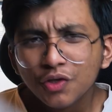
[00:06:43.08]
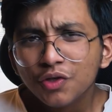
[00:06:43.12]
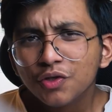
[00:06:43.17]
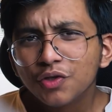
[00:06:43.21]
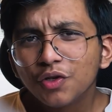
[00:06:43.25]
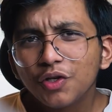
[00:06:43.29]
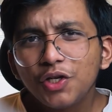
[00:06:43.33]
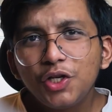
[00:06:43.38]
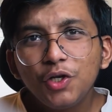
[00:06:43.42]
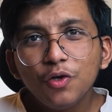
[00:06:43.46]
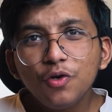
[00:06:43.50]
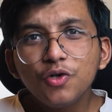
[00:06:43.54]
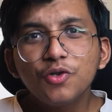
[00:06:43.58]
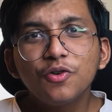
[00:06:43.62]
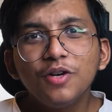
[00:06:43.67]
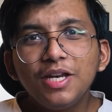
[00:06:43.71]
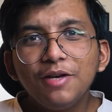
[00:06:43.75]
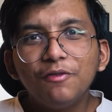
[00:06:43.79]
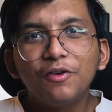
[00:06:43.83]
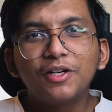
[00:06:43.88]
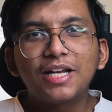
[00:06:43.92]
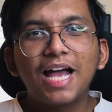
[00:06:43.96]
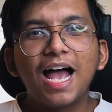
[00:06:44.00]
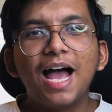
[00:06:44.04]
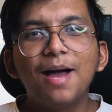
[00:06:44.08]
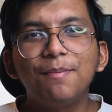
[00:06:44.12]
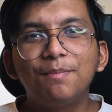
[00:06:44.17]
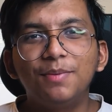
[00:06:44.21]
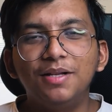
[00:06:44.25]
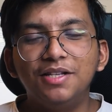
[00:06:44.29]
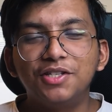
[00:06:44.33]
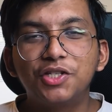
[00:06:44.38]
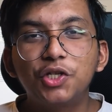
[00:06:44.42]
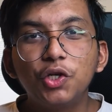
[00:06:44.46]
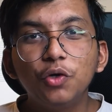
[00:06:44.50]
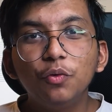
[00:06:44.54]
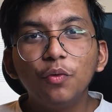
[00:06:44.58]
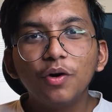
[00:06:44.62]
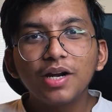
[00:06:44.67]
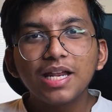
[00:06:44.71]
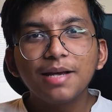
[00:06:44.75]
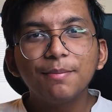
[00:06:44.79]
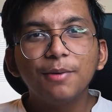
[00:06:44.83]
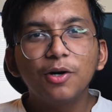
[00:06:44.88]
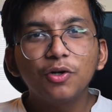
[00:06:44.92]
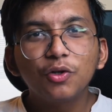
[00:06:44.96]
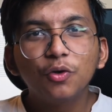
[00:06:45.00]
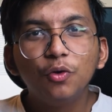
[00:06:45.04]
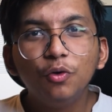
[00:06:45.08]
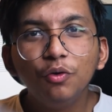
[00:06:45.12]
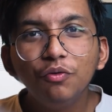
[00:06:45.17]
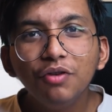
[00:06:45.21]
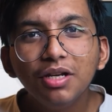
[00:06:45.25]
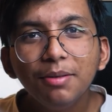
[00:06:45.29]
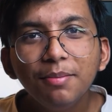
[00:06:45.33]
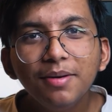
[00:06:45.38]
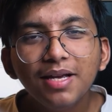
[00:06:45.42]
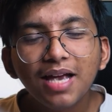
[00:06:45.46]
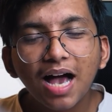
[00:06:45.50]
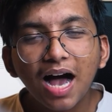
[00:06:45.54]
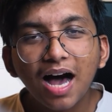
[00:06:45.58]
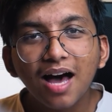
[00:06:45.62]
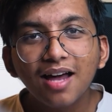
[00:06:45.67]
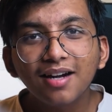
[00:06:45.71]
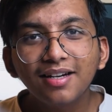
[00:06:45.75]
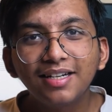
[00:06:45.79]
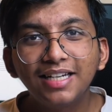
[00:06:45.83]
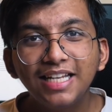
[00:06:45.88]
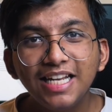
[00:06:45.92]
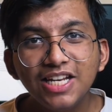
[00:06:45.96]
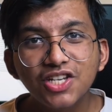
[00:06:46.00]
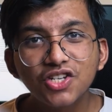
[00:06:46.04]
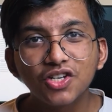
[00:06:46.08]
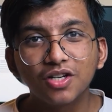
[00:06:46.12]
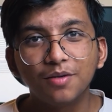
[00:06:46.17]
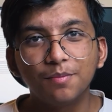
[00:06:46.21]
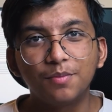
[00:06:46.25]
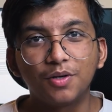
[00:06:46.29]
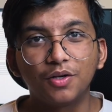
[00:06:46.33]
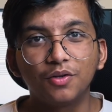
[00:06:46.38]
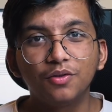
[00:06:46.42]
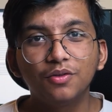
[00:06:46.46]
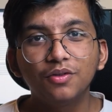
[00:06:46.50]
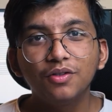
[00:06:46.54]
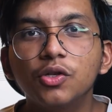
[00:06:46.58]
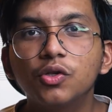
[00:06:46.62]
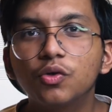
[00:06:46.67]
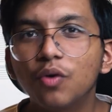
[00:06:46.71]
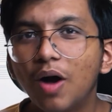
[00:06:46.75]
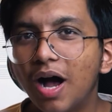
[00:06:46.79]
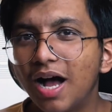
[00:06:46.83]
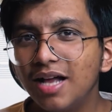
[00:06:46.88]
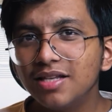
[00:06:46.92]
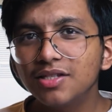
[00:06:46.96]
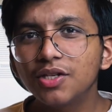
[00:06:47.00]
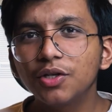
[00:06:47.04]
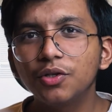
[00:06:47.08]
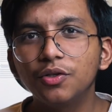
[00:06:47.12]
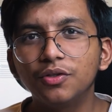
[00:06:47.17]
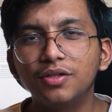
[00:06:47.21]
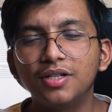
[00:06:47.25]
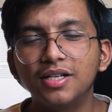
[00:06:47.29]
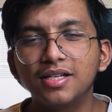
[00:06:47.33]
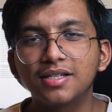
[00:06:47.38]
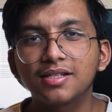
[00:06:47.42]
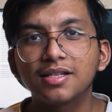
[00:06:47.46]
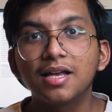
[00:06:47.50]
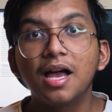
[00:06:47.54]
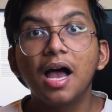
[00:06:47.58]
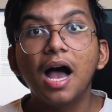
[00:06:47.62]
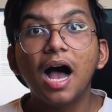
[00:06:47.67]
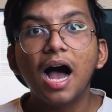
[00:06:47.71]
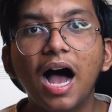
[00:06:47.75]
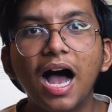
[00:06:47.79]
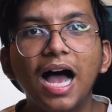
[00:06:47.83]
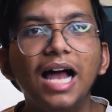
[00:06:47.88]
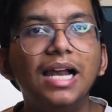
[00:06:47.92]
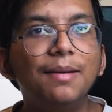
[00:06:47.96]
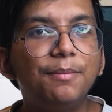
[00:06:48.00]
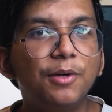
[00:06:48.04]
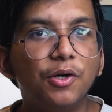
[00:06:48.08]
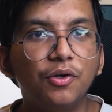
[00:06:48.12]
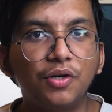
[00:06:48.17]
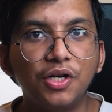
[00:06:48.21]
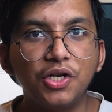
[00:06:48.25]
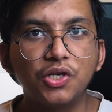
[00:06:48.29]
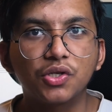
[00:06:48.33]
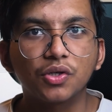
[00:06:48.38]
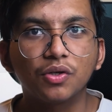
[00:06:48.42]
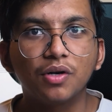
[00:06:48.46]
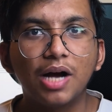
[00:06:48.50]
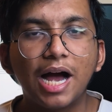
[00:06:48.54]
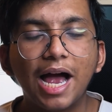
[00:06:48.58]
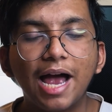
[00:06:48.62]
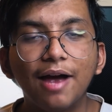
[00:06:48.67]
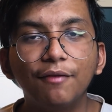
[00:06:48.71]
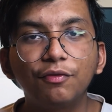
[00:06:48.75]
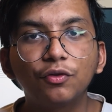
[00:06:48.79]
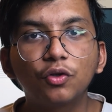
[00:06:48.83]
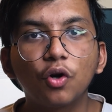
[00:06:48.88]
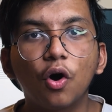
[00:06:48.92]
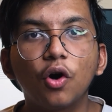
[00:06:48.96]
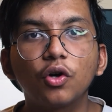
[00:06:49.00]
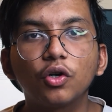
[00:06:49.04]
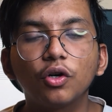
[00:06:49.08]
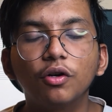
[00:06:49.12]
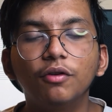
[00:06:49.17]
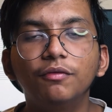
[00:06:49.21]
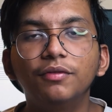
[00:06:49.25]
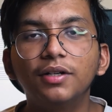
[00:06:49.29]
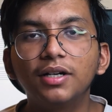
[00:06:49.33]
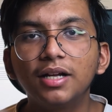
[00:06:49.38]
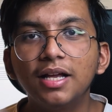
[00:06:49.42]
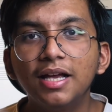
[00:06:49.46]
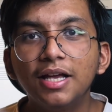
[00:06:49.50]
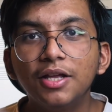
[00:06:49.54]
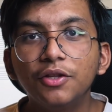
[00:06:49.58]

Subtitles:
So usually what happens, you worry about who will be our teacher, bro. So answer to this, I'll be your teacher. I have taught over